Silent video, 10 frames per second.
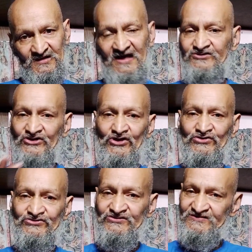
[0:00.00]
He
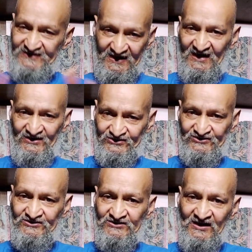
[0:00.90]
told the
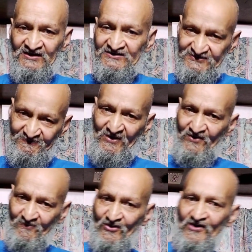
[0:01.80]
other
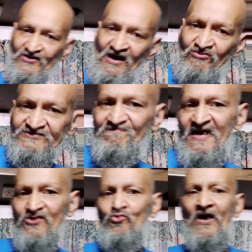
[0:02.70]
spirit brother that was
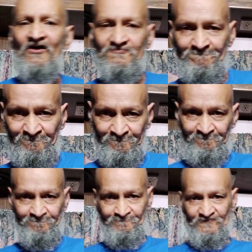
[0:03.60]
made well
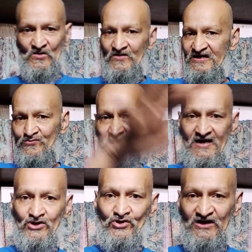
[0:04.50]
when he
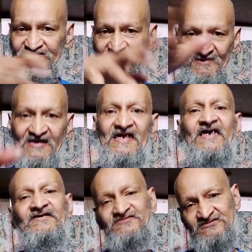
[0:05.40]
ran across him
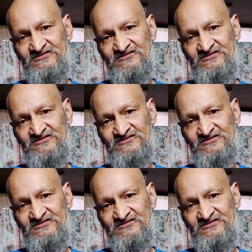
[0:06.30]
again